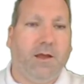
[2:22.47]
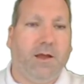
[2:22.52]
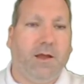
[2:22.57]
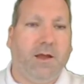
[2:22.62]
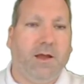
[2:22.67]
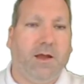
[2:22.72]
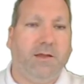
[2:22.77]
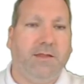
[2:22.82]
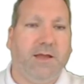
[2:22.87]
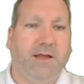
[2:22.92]

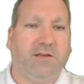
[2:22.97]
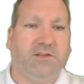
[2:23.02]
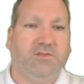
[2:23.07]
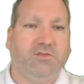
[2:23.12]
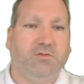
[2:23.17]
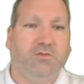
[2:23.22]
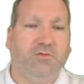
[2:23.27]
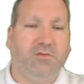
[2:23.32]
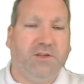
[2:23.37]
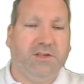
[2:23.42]
And that's
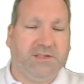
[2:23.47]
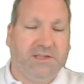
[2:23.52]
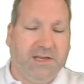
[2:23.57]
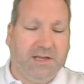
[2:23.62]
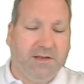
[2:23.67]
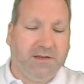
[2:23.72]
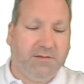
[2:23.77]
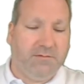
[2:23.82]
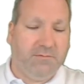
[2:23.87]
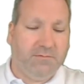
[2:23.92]
all that's
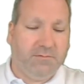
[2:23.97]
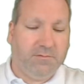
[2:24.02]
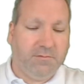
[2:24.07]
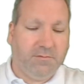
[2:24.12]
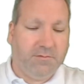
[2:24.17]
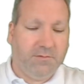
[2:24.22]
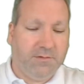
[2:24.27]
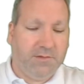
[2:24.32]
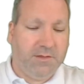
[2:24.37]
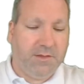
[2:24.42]
in
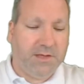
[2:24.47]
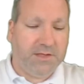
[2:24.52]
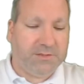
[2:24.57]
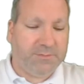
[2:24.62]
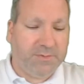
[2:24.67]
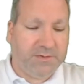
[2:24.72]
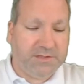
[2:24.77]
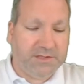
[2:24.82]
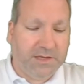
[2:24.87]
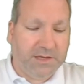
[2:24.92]
this
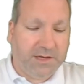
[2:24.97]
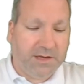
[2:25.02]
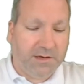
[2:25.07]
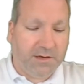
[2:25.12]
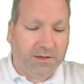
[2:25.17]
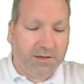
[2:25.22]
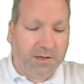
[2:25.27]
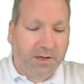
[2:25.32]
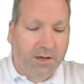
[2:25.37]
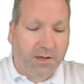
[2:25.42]

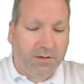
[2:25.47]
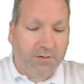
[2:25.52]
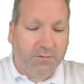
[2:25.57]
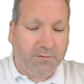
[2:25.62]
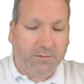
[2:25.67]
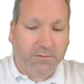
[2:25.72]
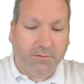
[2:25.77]
particular code.